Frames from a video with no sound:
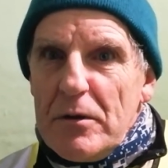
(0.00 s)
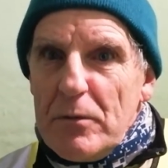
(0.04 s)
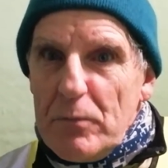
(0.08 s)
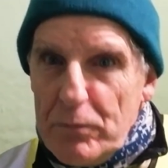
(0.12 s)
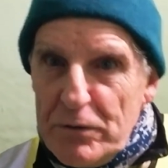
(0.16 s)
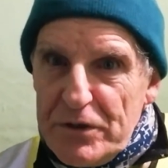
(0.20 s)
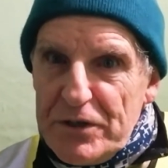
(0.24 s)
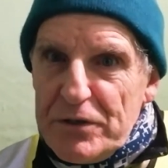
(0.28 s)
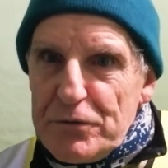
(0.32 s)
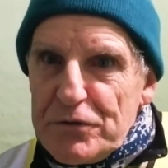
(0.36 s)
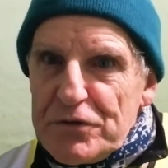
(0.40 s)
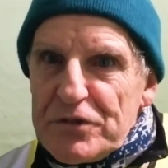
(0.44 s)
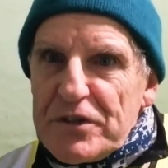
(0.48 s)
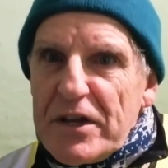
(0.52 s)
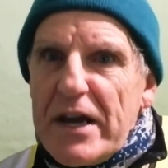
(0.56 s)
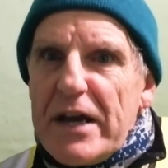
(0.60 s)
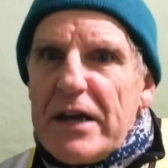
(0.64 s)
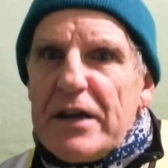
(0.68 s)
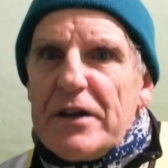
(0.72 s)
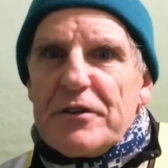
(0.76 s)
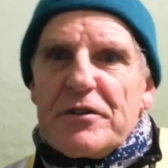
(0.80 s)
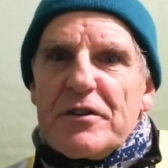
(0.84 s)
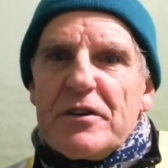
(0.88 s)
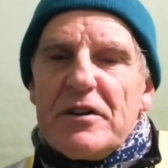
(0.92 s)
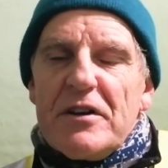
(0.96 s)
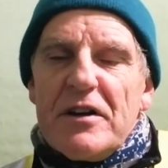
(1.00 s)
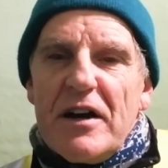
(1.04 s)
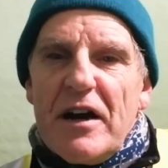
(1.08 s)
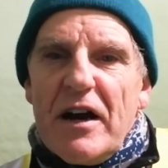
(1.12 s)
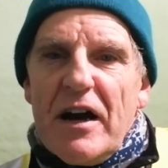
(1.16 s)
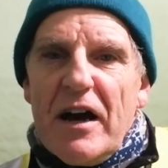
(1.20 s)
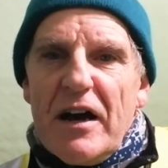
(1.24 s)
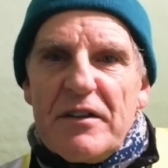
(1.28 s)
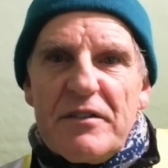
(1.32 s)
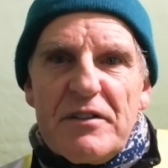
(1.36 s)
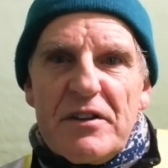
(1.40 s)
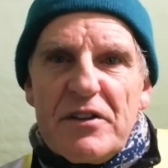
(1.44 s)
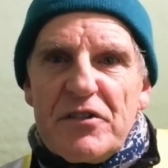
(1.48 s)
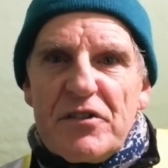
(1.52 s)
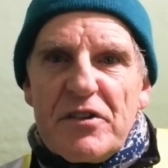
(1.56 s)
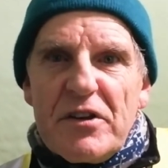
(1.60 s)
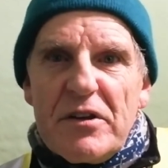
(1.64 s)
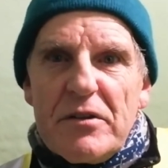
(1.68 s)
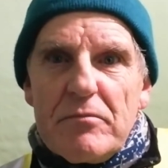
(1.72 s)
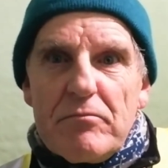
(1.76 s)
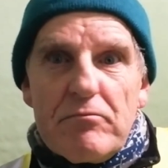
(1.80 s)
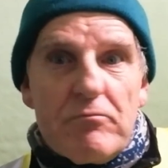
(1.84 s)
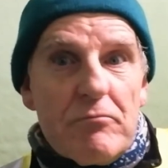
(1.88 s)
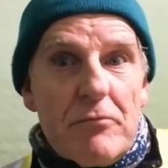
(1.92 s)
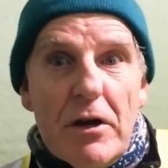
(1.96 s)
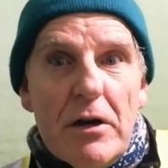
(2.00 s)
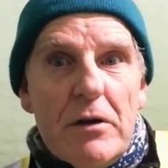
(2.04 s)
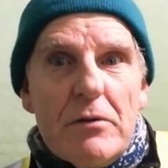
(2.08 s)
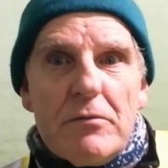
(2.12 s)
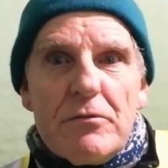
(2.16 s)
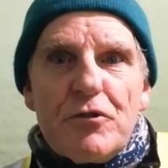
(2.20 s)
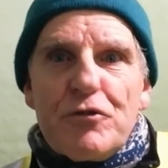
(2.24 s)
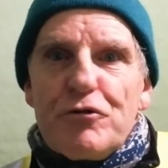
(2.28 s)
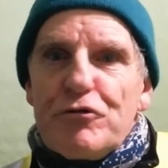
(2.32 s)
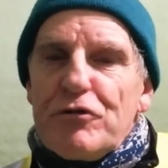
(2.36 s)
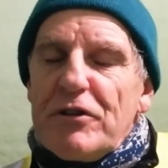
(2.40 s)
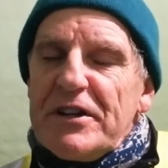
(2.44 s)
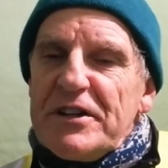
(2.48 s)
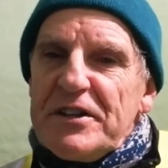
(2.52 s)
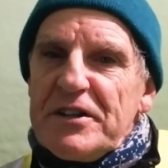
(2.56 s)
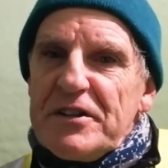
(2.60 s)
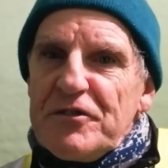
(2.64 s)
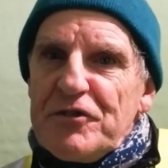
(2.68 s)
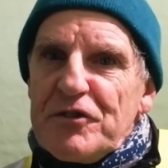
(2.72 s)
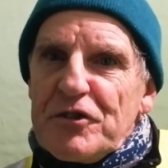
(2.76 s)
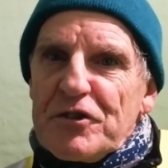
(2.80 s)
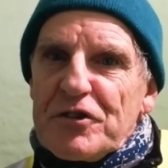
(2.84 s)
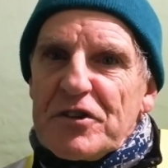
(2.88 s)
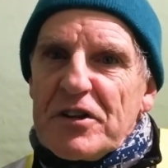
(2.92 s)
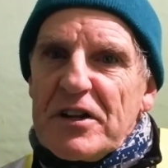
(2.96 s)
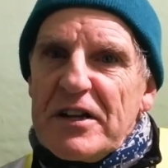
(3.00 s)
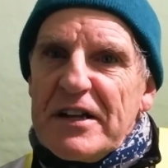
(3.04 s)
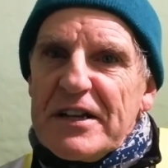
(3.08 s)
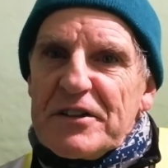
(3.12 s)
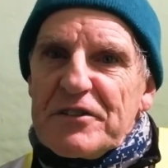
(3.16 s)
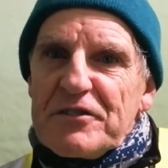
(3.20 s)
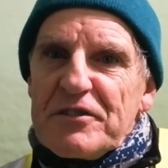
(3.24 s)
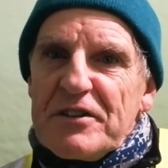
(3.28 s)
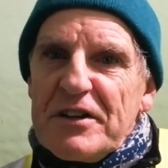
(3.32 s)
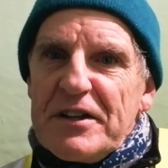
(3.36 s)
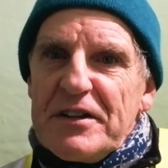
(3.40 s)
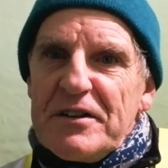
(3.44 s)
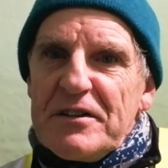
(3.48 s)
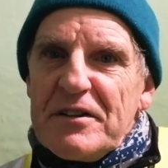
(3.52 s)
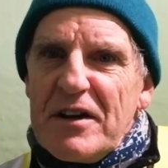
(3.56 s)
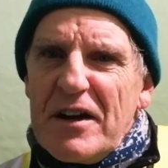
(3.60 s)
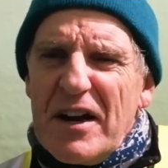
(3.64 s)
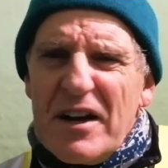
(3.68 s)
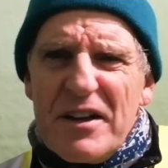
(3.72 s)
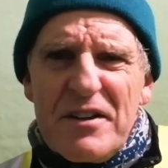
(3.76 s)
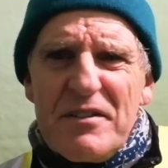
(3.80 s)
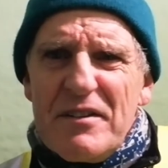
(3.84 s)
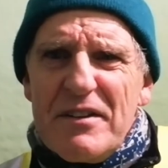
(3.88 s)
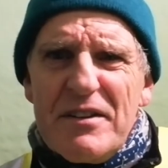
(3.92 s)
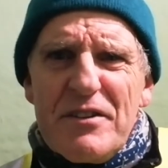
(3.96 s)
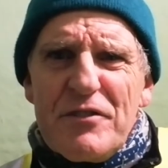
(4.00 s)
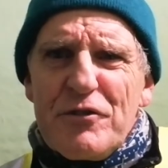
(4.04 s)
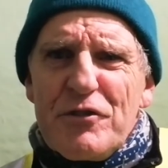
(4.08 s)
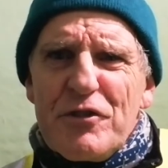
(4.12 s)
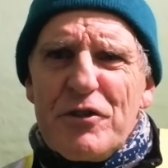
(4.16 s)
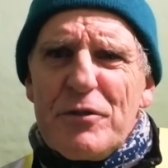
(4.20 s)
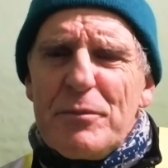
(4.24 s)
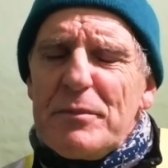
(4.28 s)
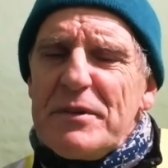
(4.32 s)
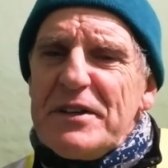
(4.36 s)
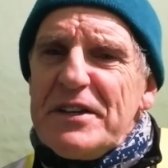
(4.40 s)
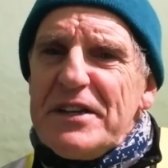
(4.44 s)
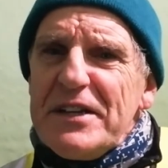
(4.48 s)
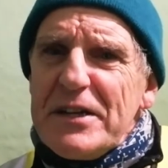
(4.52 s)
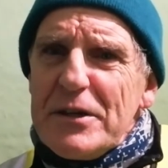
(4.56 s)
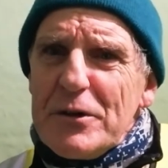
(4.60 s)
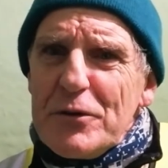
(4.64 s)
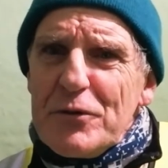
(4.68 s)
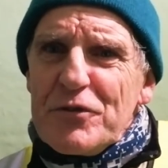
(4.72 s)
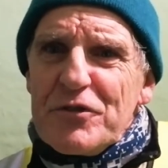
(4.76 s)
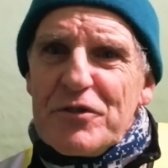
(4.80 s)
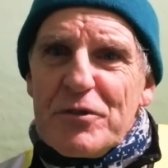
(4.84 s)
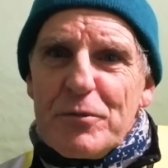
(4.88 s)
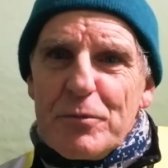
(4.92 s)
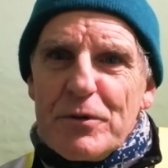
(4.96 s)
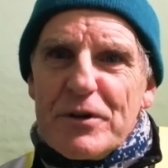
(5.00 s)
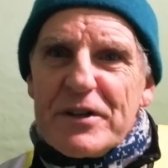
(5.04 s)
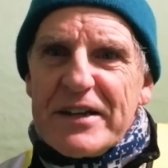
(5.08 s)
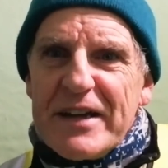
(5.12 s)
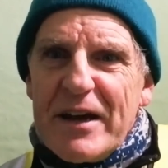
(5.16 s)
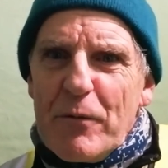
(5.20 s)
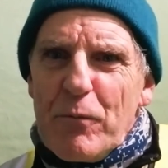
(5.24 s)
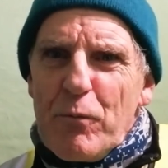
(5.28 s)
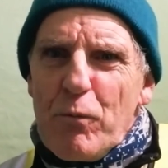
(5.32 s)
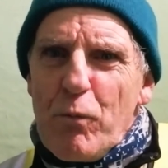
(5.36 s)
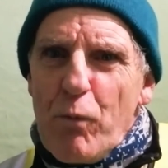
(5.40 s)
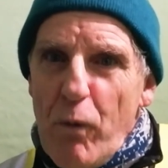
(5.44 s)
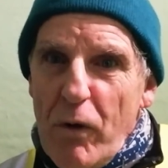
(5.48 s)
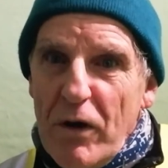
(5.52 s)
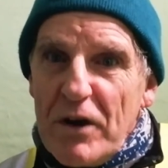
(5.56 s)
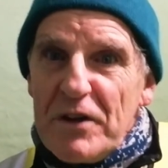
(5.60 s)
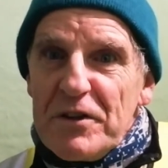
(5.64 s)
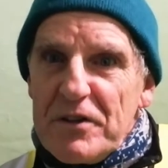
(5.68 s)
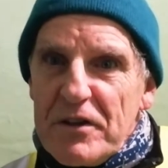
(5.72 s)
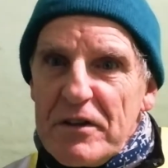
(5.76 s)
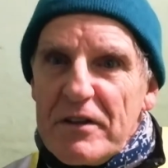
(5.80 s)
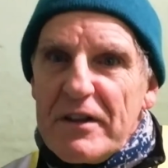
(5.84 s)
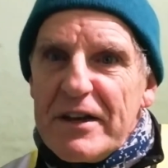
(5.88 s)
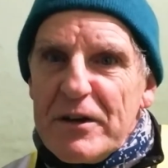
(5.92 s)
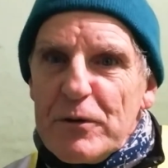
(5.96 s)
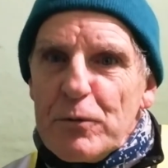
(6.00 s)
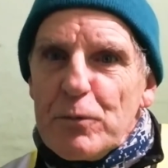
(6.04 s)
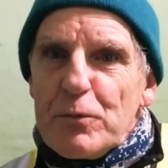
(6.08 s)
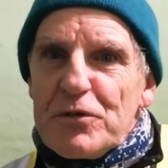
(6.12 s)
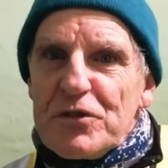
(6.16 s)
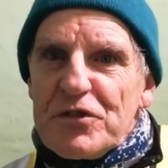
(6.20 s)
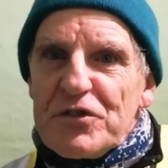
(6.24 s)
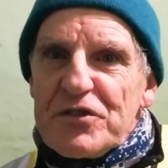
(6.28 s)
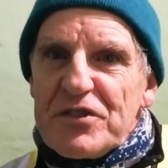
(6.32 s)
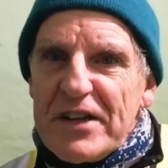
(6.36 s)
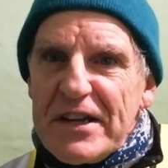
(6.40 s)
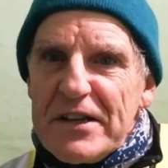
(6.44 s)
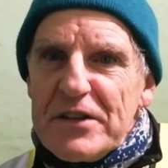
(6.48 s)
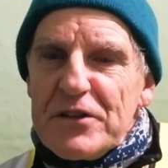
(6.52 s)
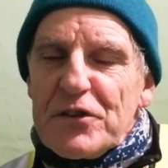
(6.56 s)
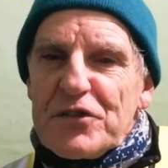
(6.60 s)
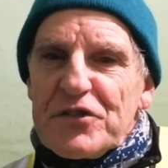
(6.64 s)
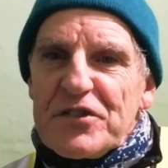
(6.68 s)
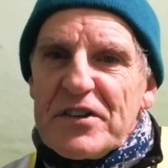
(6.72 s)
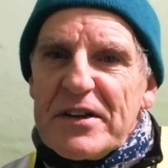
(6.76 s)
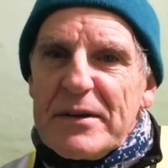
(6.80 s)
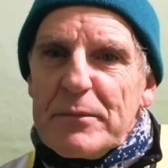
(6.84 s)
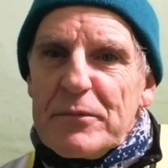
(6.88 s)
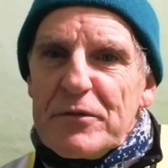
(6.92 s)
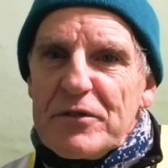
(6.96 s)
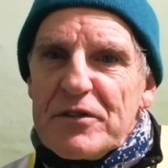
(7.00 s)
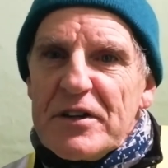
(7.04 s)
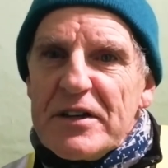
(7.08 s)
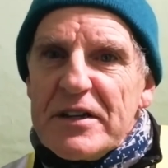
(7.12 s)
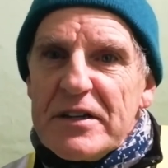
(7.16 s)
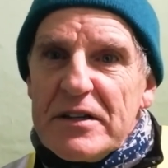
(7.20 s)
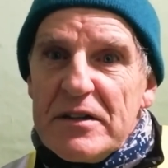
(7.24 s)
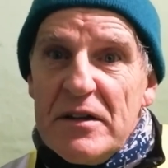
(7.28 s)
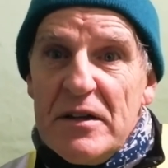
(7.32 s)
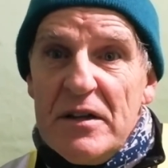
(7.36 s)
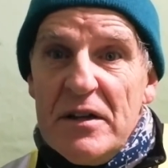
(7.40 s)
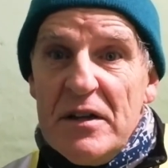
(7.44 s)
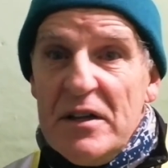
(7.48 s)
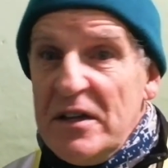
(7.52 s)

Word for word: Were you scared? And they say, No, the training just clicked in. And it took me years to work out why do they always say the same thing?